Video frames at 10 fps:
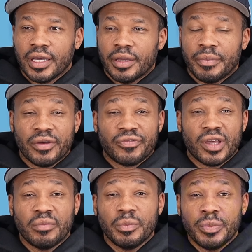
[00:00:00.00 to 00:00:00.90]
man, for
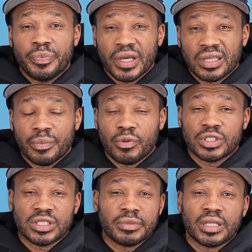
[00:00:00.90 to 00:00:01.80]
him to be picked up on
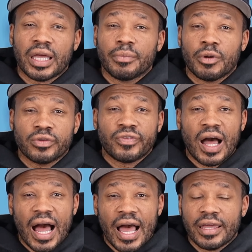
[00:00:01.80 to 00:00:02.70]
something like Murder for
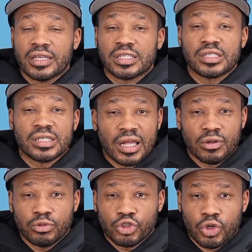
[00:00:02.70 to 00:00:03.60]
Hire, this is not no
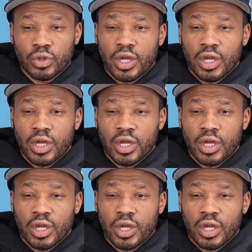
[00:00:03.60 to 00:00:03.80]
joke.